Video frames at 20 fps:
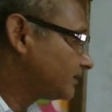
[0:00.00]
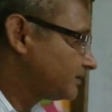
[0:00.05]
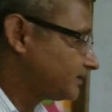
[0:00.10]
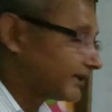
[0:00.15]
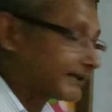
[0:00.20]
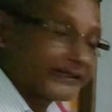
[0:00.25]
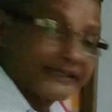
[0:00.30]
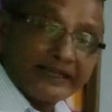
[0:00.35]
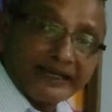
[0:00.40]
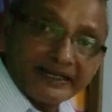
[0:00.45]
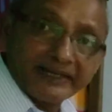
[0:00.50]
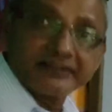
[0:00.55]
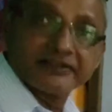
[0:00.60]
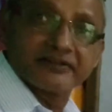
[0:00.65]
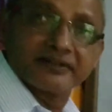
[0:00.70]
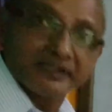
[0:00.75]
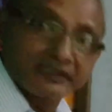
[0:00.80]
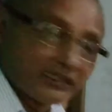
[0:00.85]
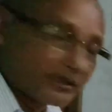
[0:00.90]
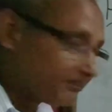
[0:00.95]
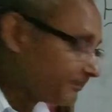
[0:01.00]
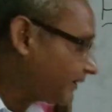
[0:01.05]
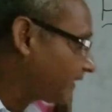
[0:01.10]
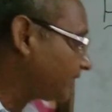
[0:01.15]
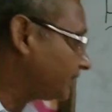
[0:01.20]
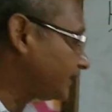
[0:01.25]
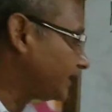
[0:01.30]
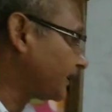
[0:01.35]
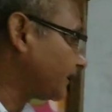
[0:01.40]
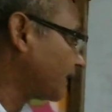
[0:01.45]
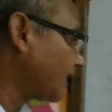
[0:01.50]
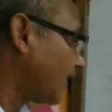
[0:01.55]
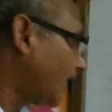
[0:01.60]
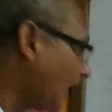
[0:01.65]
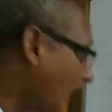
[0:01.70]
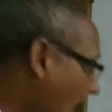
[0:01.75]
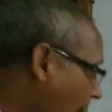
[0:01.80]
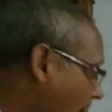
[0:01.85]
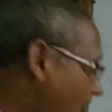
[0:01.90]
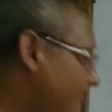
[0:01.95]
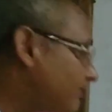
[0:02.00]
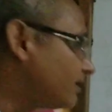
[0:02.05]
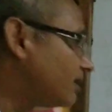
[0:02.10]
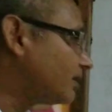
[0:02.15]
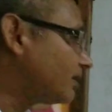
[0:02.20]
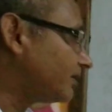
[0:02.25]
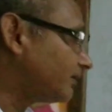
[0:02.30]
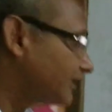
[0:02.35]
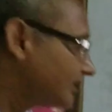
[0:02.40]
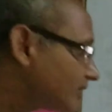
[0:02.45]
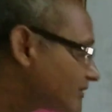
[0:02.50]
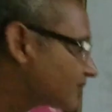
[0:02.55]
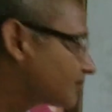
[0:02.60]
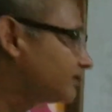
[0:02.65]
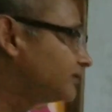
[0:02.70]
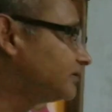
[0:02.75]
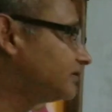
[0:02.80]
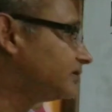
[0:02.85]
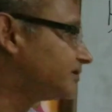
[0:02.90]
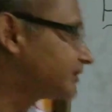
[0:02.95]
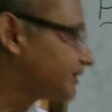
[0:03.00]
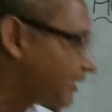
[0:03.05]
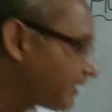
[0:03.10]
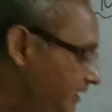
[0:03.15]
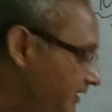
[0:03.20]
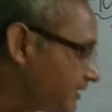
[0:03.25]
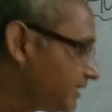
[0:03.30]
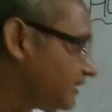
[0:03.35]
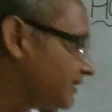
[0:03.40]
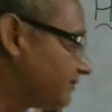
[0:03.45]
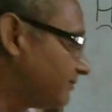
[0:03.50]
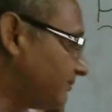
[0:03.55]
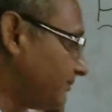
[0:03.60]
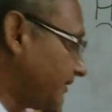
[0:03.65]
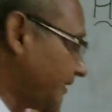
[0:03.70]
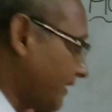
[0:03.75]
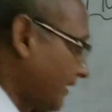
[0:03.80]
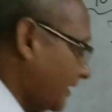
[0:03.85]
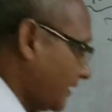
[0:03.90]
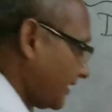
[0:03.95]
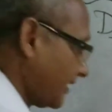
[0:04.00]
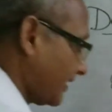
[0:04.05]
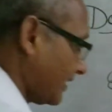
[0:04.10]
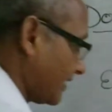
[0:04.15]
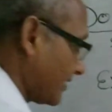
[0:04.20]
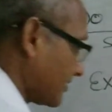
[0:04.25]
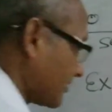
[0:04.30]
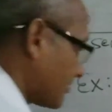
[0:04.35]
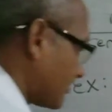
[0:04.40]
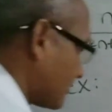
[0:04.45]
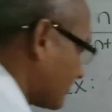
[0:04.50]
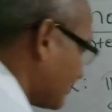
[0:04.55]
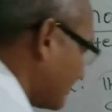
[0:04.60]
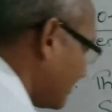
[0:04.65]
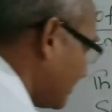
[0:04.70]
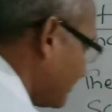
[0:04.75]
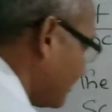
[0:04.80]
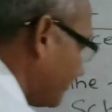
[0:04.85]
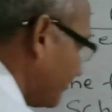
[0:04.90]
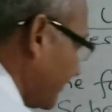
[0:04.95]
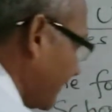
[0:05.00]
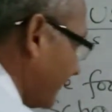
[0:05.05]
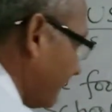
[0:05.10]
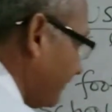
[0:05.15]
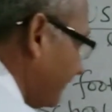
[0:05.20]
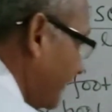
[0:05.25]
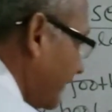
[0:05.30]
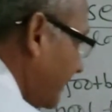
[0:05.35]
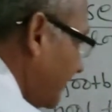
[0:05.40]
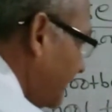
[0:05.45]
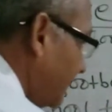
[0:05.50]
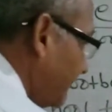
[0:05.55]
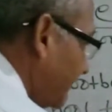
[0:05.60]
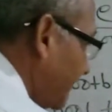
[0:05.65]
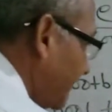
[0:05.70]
the character in the beginning. Our school team. Yes. We are very,